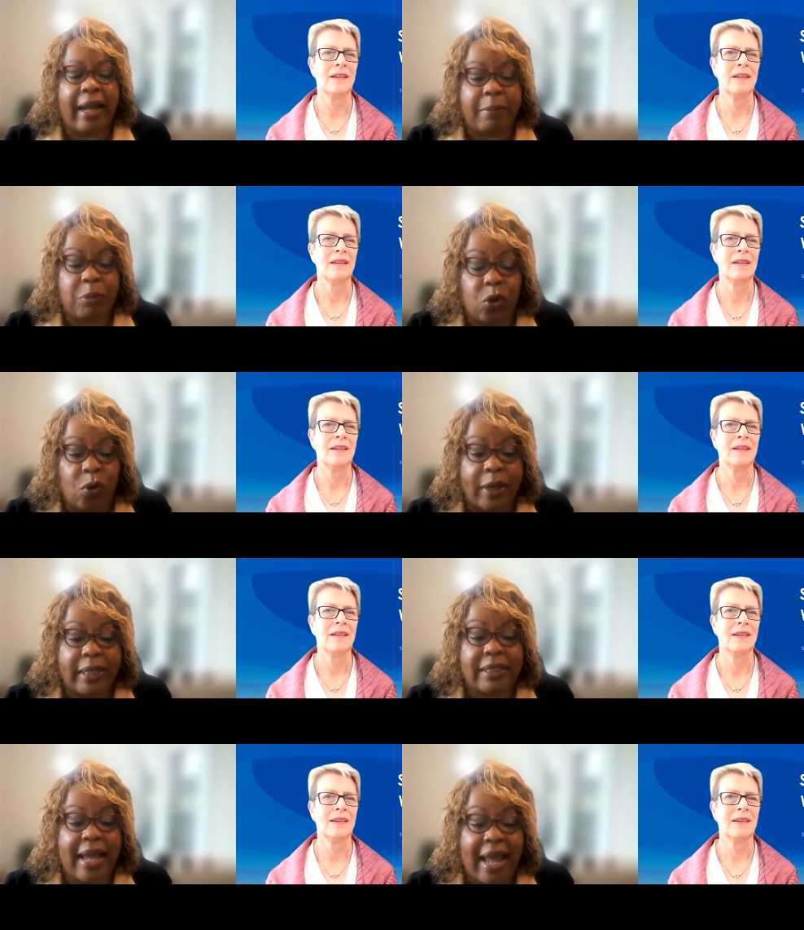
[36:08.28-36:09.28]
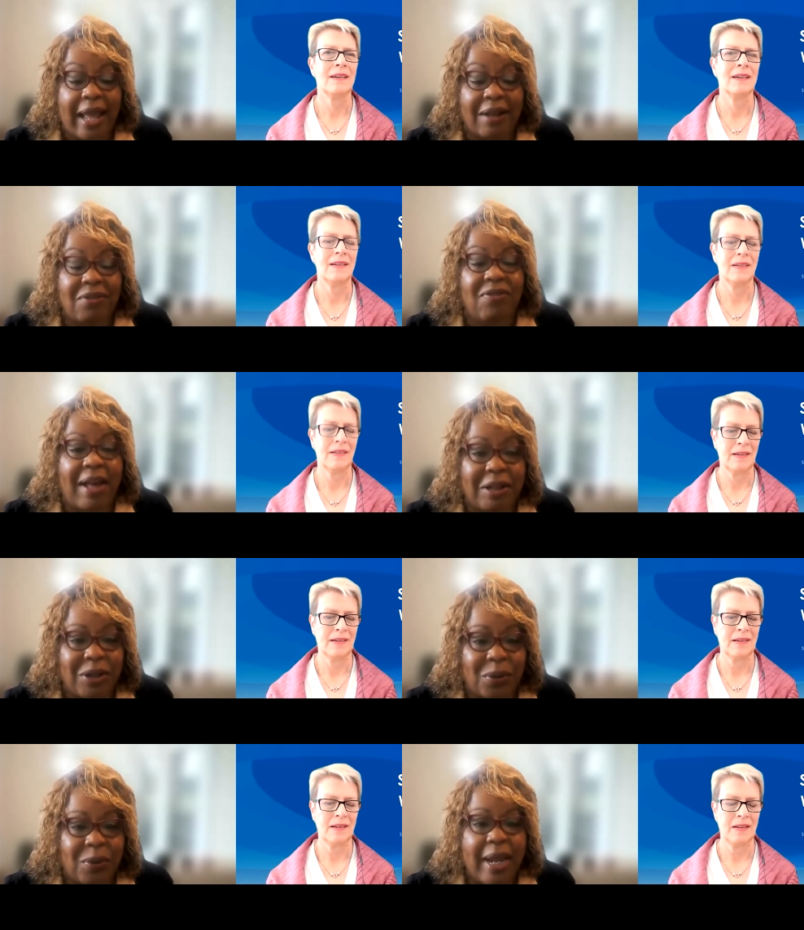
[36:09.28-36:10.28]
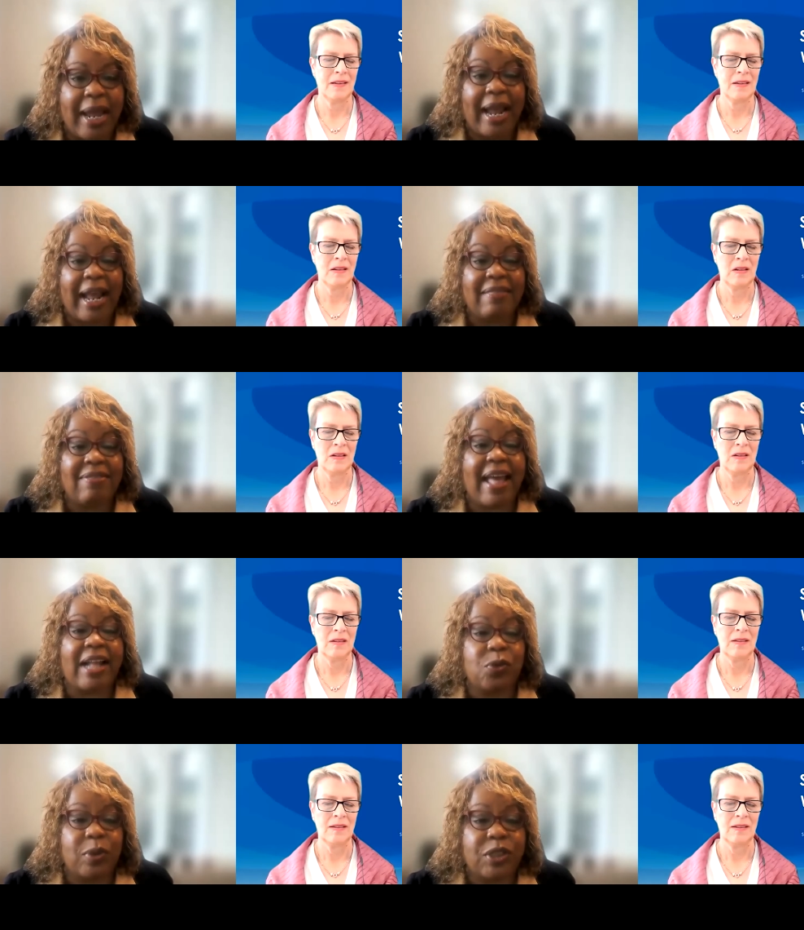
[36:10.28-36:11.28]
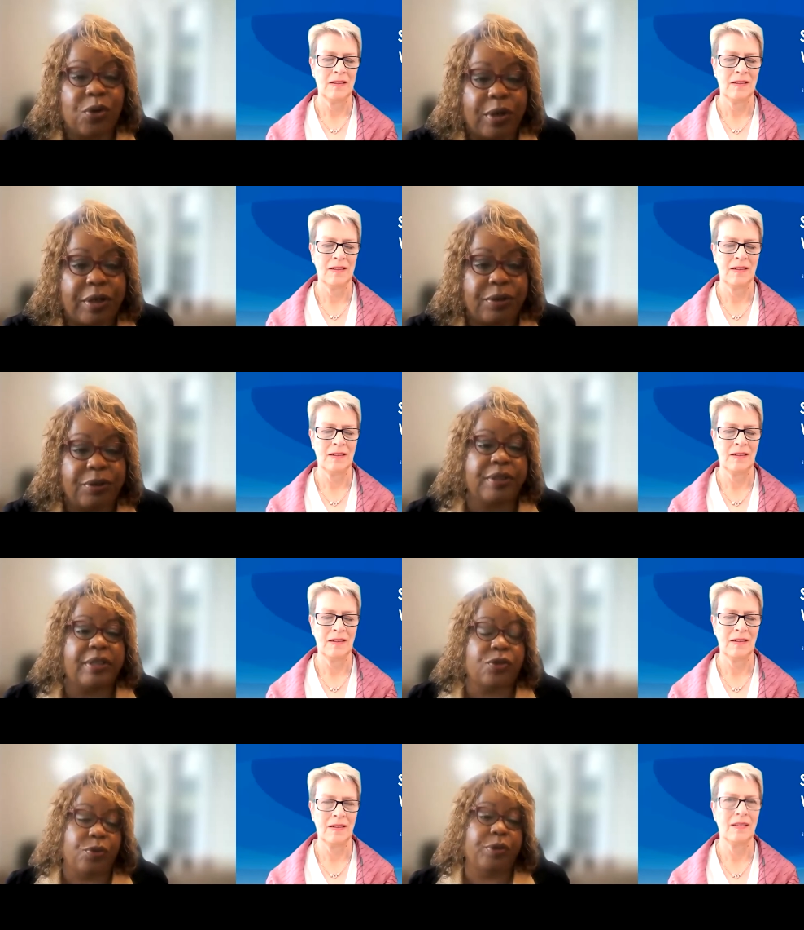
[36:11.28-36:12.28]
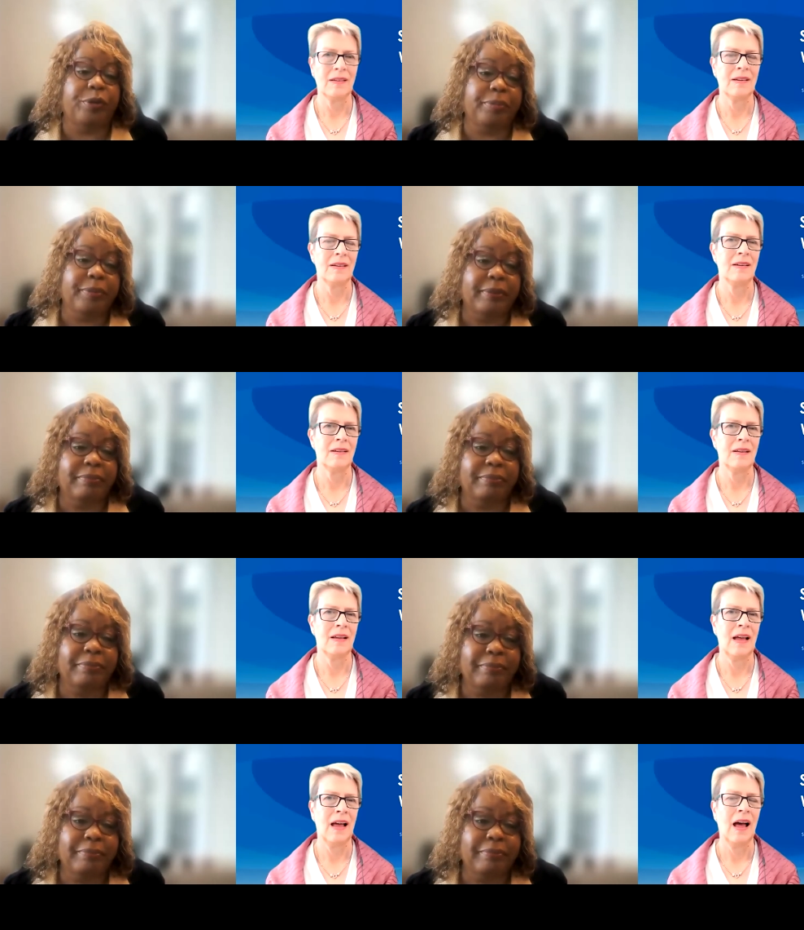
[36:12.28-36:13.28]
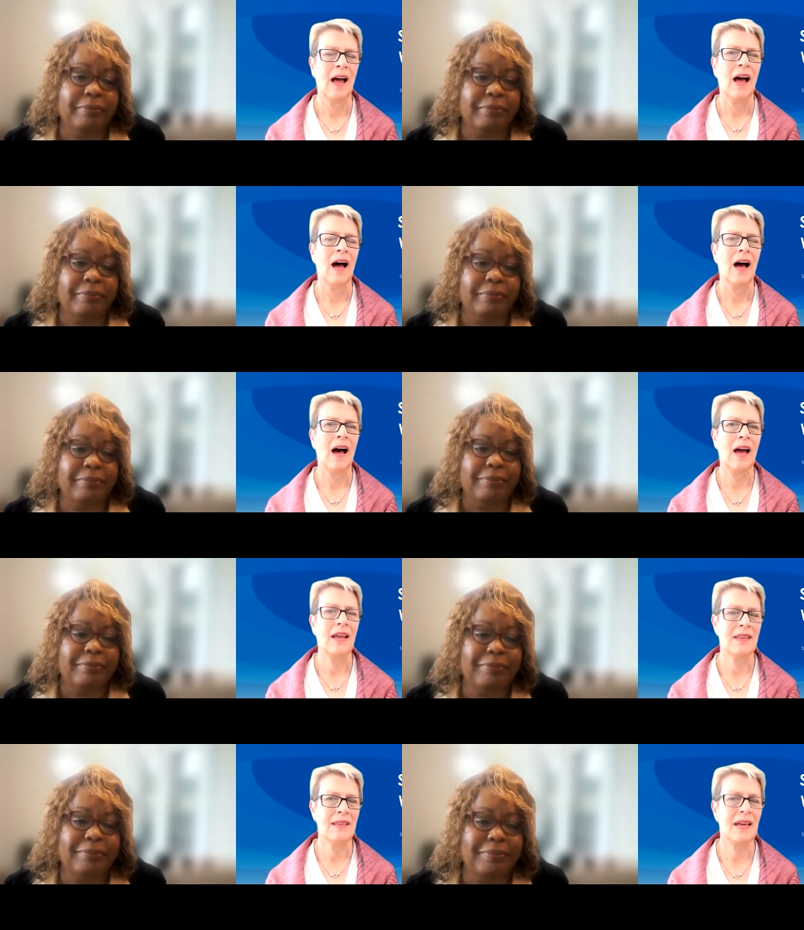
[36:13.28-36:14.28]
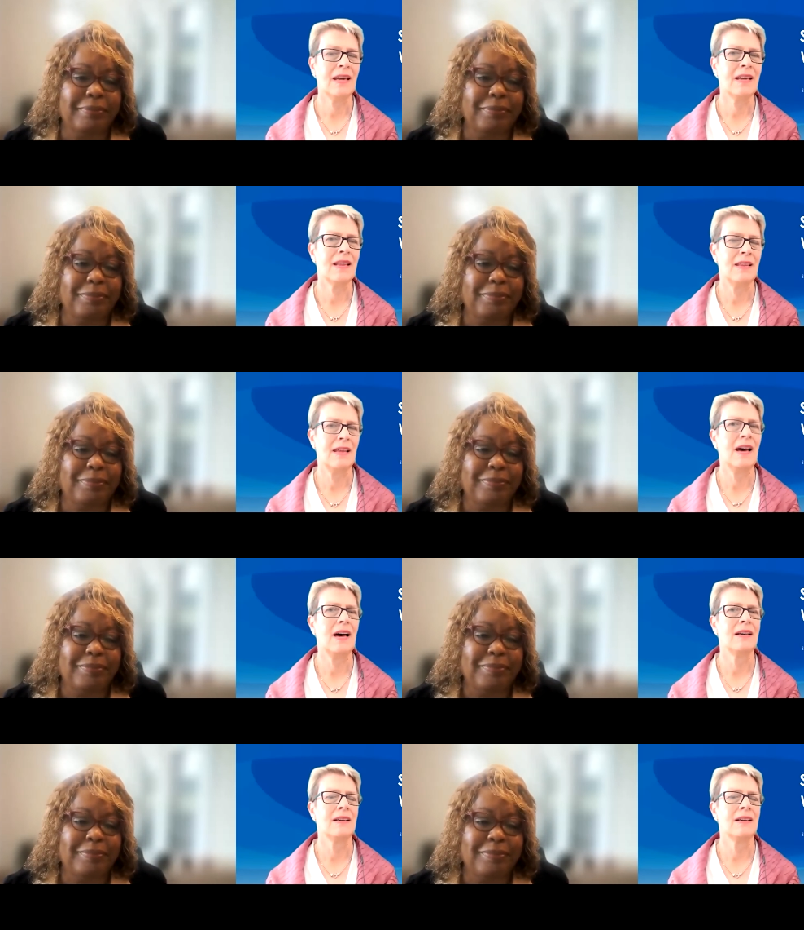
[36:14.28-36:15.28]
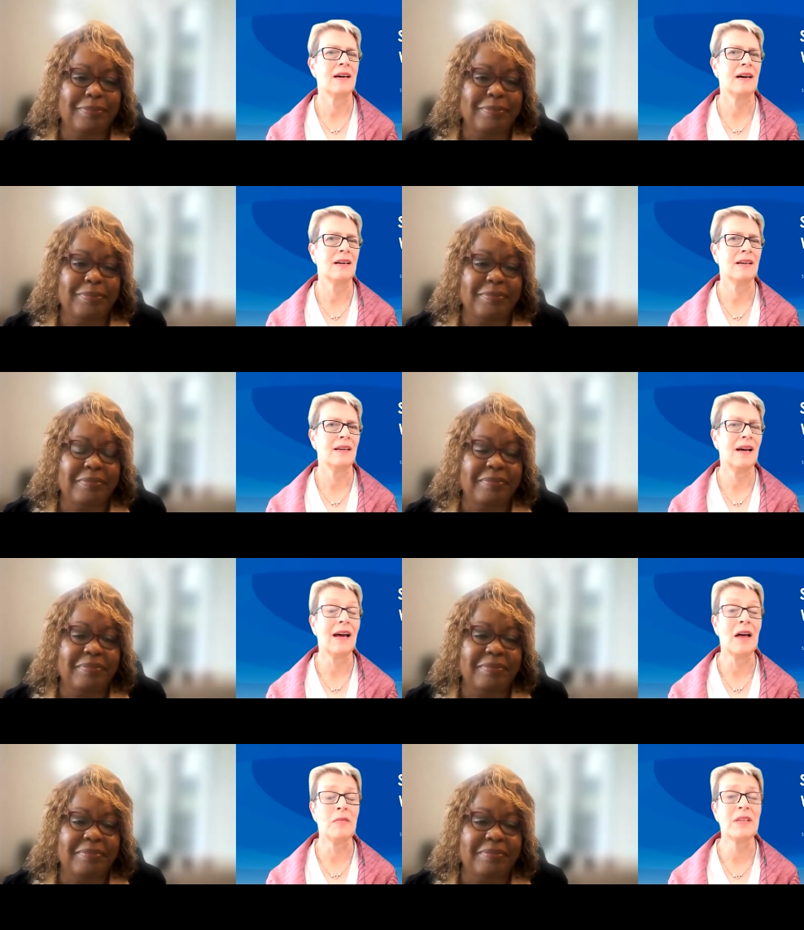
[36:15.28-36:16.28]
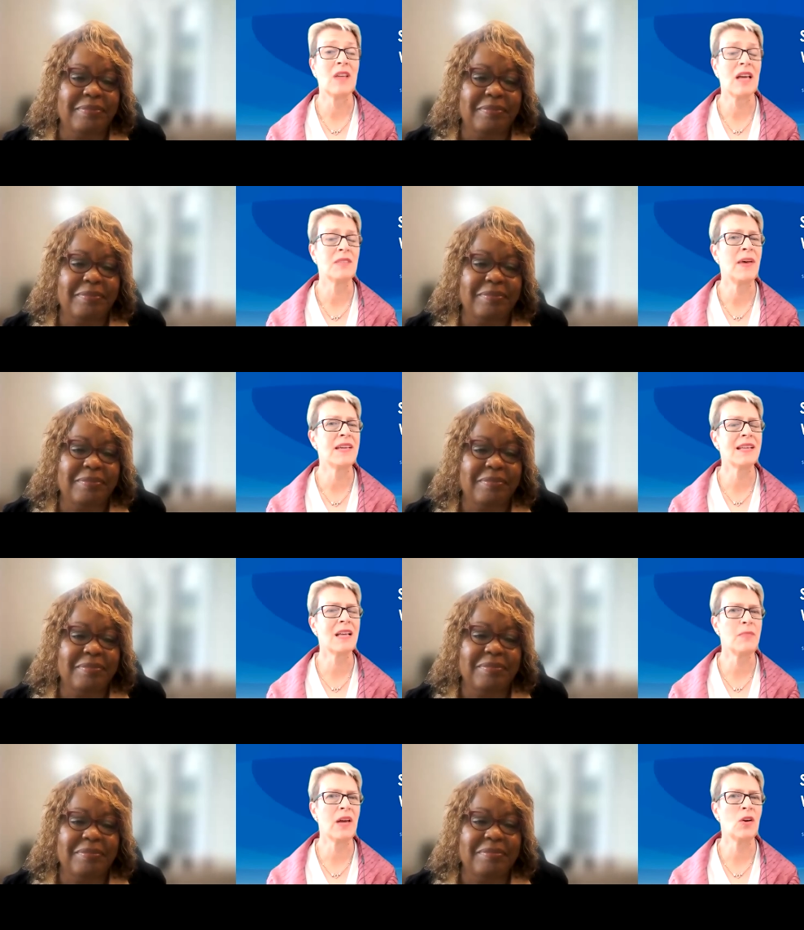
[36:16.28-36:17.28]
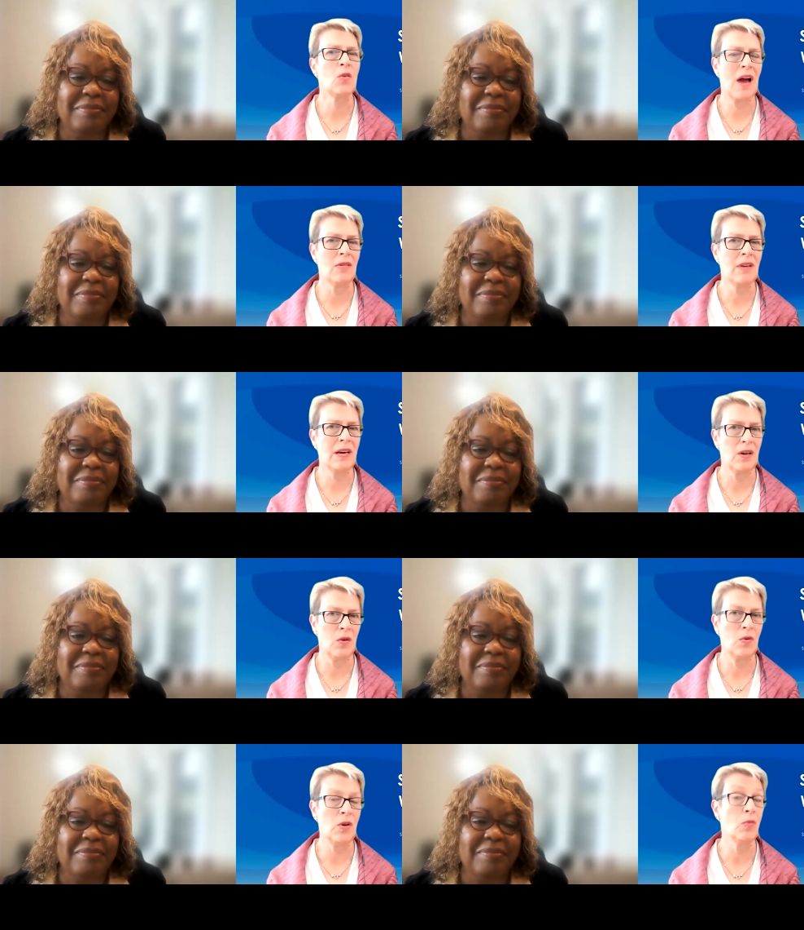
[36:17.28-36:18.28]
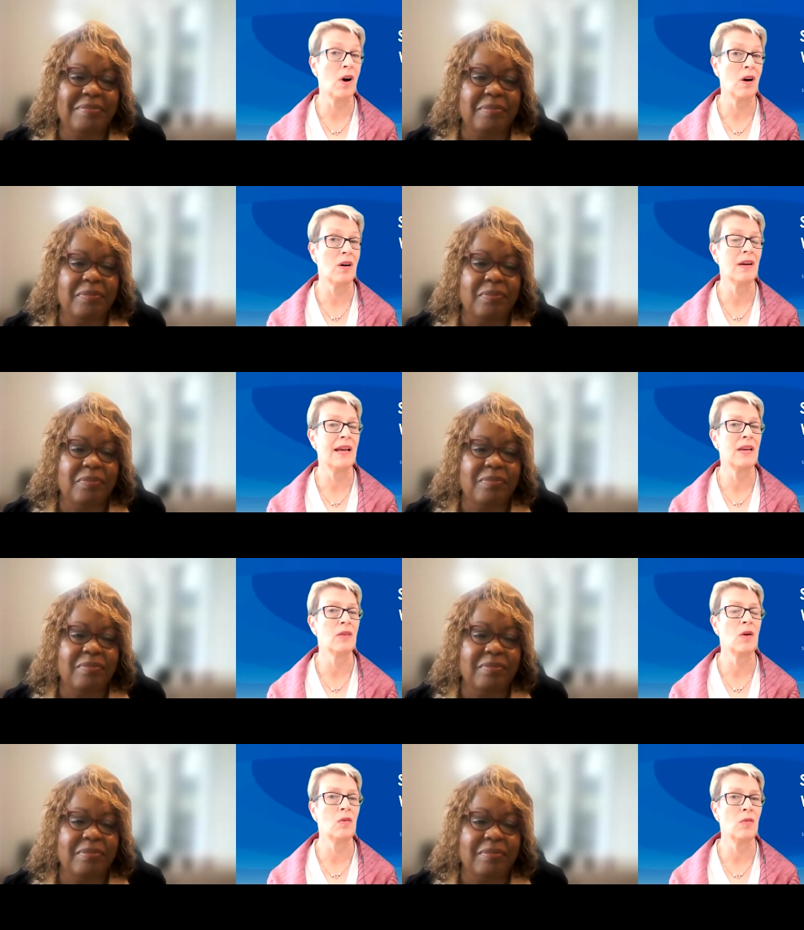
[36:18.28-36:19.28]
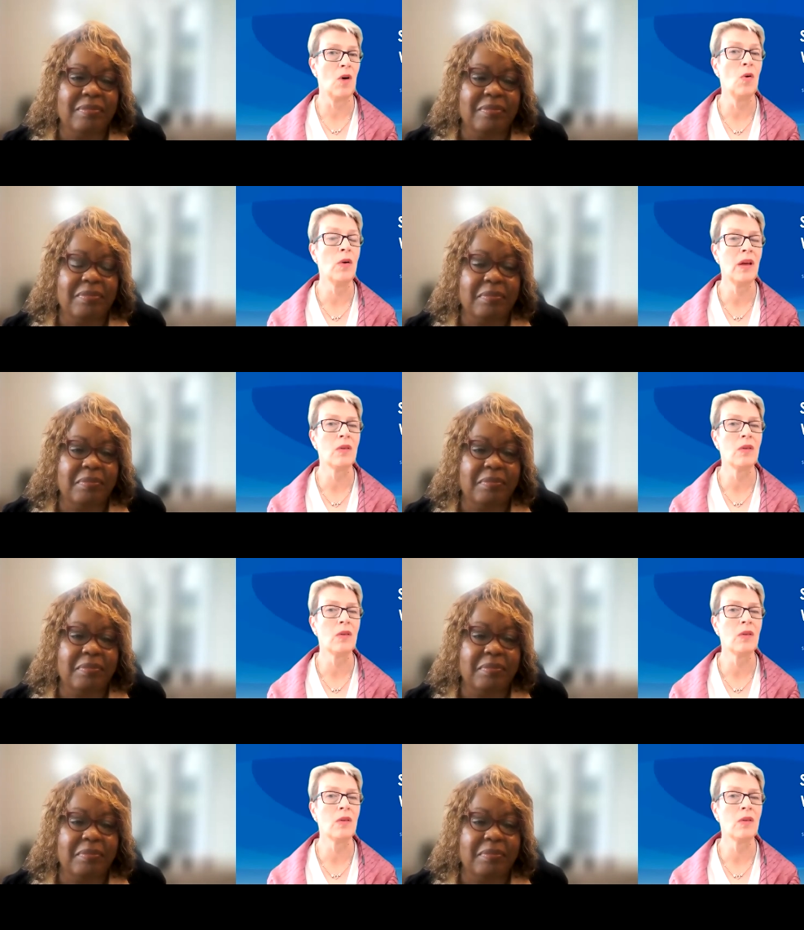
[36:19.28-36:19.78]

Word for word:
Speaker 1: am going to add value. And that's what's critical to this work.
Speaker 2: I think that, uh, yeah, I mean, it's, it's basically being grounded in who you are and your own owning